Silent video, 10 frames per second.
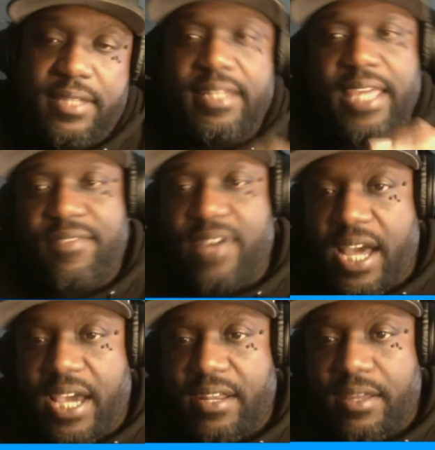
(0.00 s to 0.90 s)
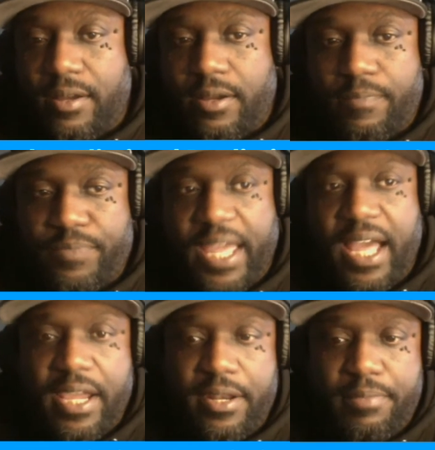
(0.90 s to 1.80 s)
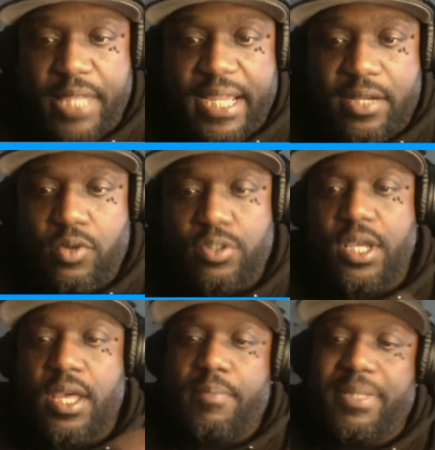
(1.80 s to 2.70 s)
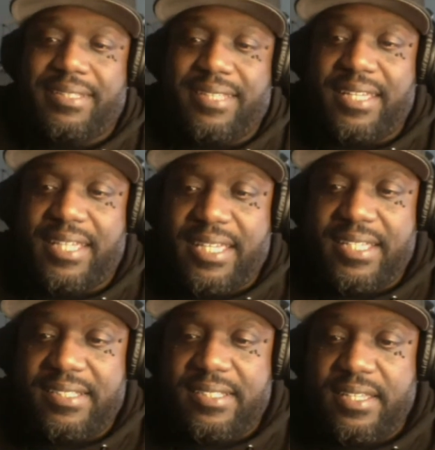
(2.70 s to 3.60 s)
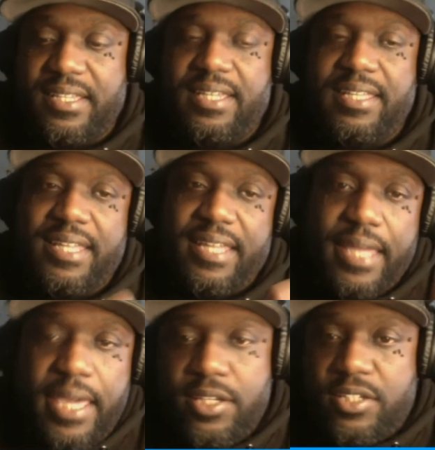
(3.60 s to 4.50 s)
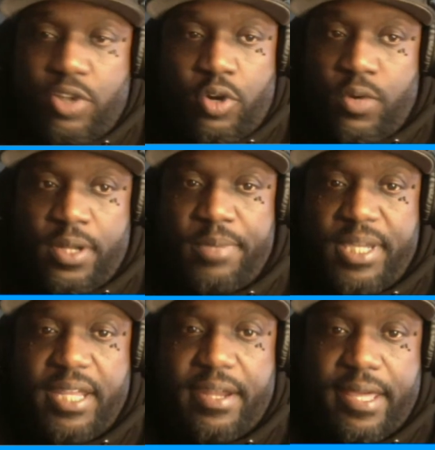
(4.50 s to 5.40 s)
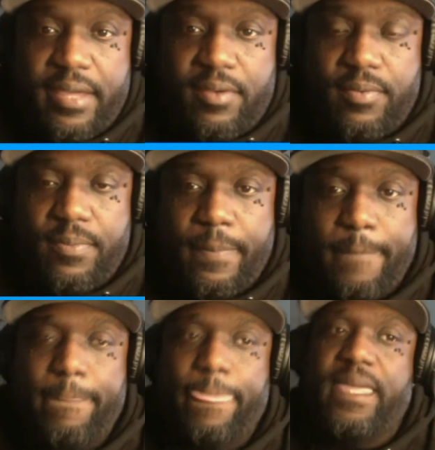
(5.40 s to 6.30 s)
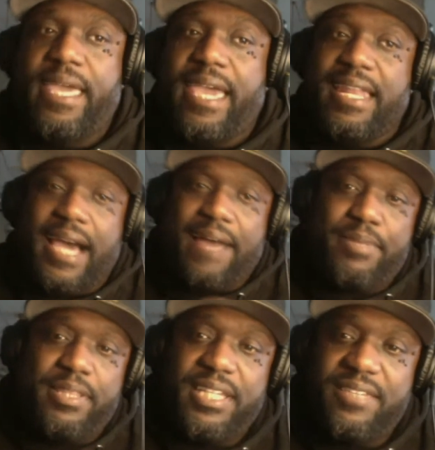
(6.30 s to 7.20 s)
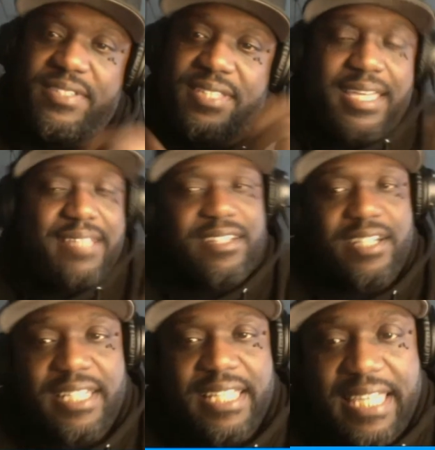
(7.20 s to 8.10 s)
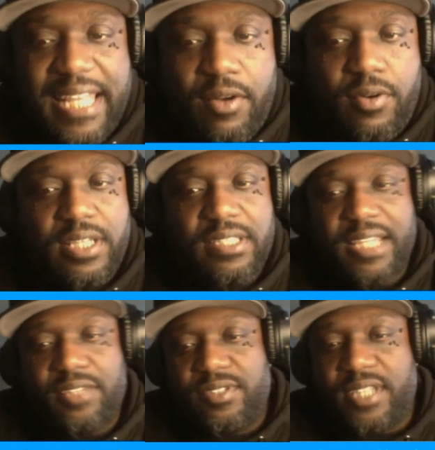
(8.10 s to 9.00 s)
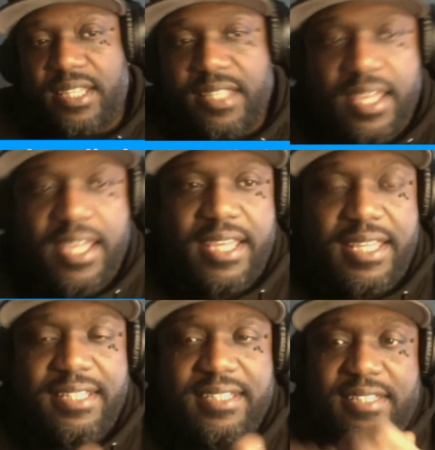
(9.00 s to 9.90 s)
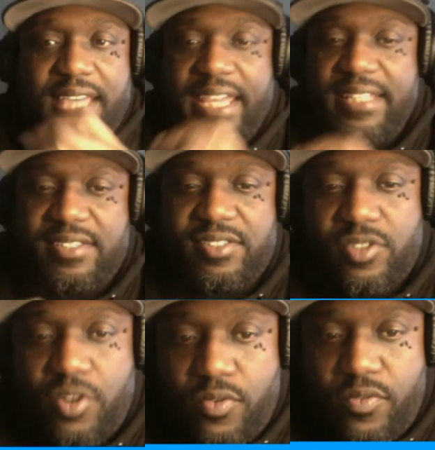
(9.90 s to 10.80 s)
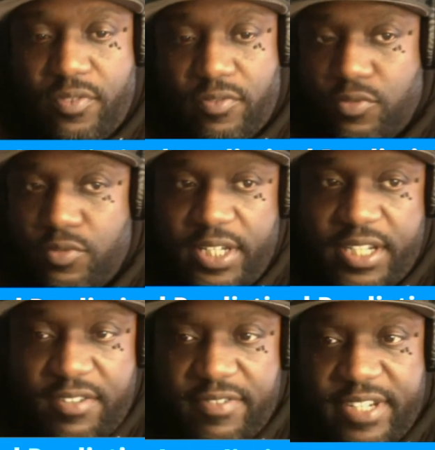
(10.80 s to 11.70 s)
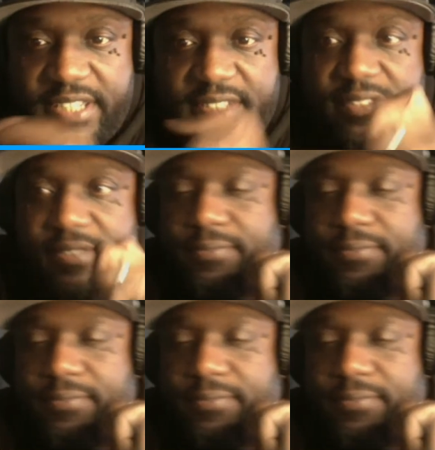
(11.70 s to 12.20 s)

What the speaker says: they even hired a black coach, but the thing is, he just don't want to be there now. And I believe it's good to get out because, like you said, the Titans is known for ruining careers,